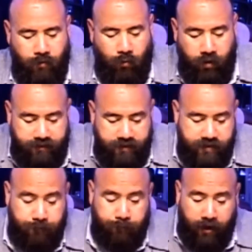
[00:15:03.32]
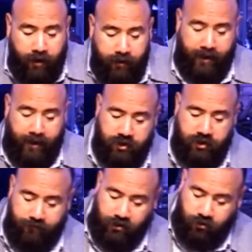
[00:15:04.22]
with this proclamation
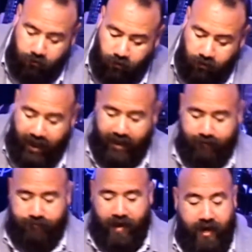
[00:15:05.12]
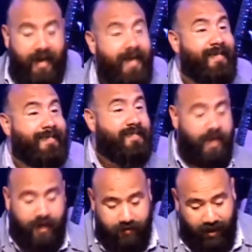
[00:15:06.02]
of eternal life and an end to
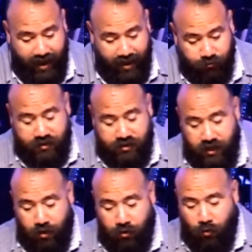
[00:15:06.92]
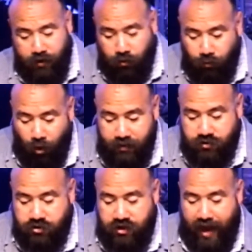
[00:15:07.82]
sin and death, we see, according to Romans
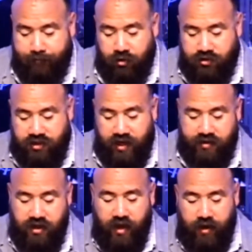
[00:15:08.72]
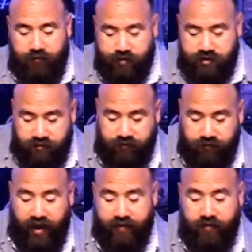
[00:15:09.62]
chapter 6, in verses
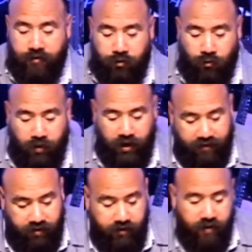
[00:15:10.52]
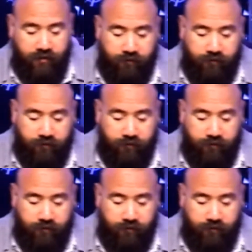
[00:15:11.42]
5 through 11, the